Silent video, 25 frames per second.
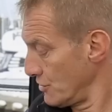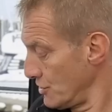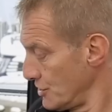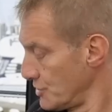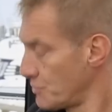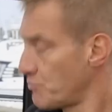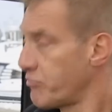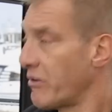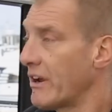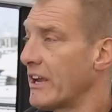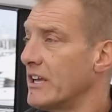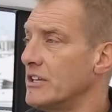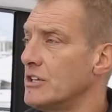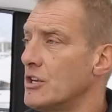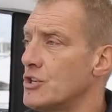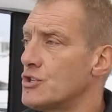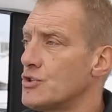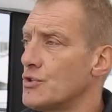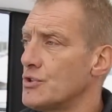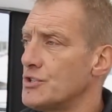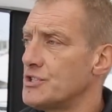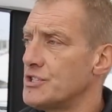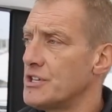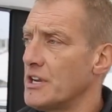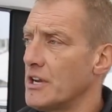just bringing the
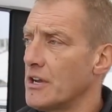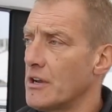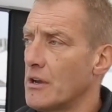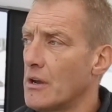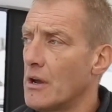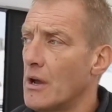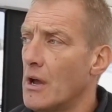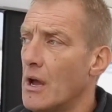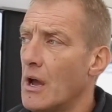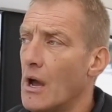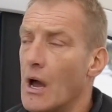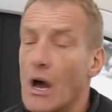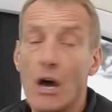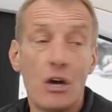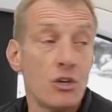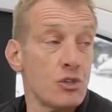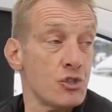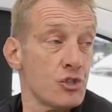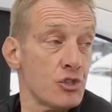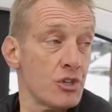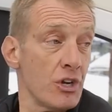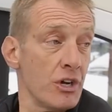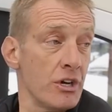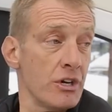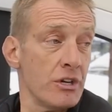joystick
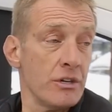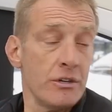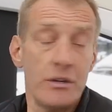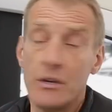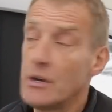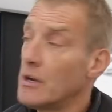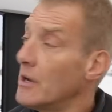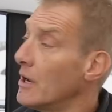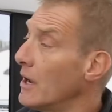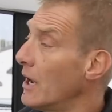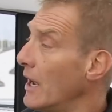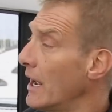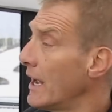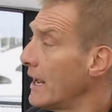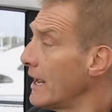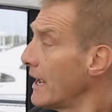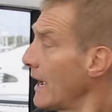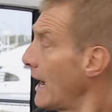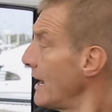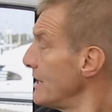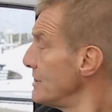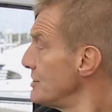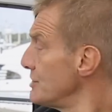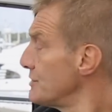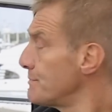astern,
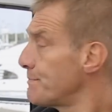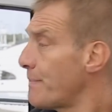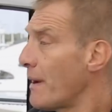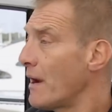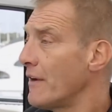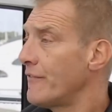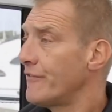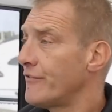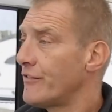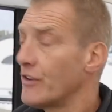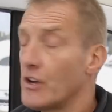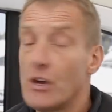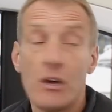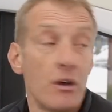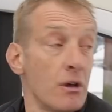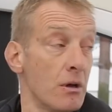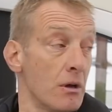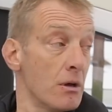engages both the